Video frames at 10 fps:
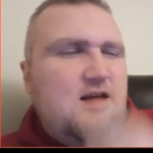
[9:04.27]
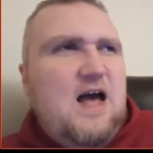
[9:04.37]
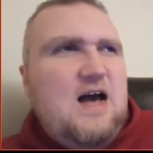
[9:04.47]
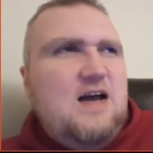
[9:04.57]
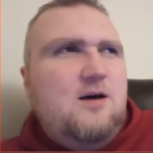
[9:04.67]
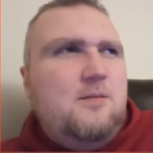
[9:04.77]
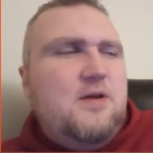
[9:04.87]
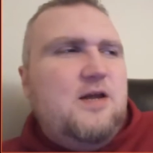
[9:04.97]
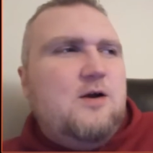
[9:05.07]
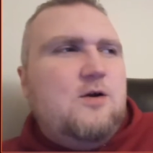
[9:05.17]
add up
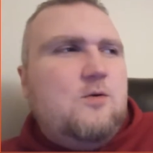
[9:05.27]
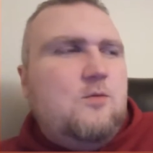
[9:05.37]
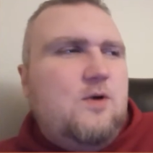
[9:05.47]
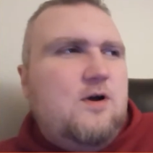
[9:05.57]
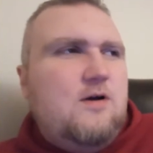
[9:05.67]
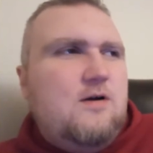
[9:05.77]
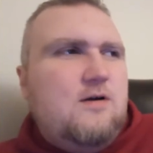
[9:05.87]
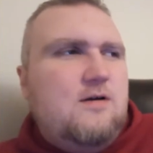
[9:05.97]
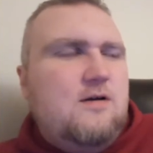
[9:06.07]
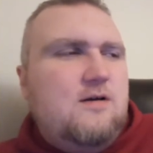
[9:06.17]
here
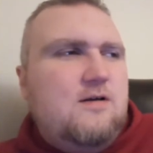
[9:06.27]
where